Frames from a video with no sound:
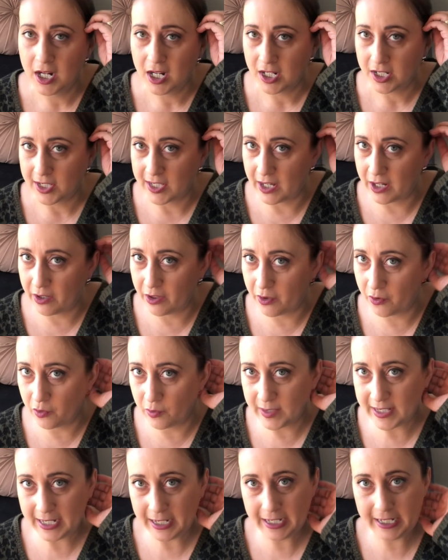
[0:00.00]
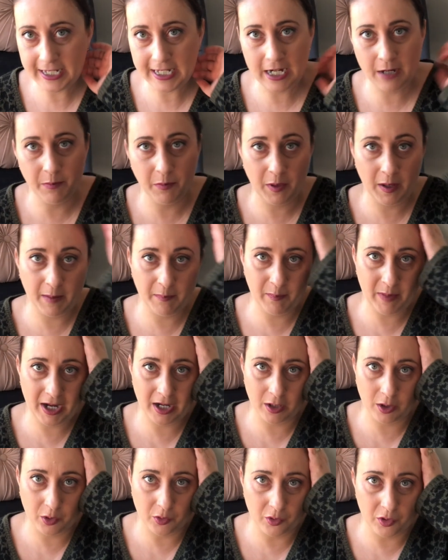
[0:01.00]
So they're all starting to come
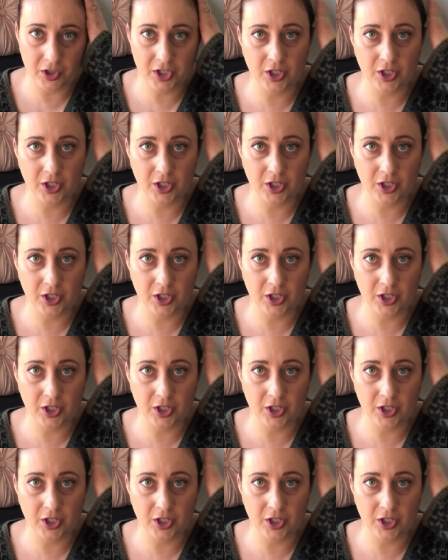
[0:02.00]
back through.